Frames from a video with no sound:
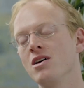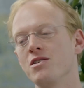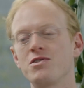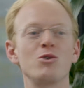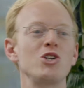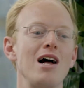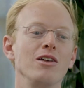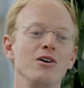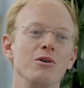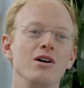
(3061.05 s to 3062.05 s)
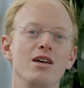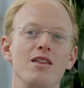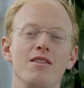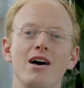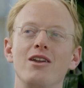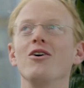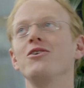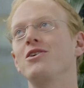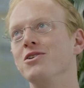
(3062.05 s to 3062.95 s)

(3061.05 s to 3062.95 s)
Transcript: so shallow that all you can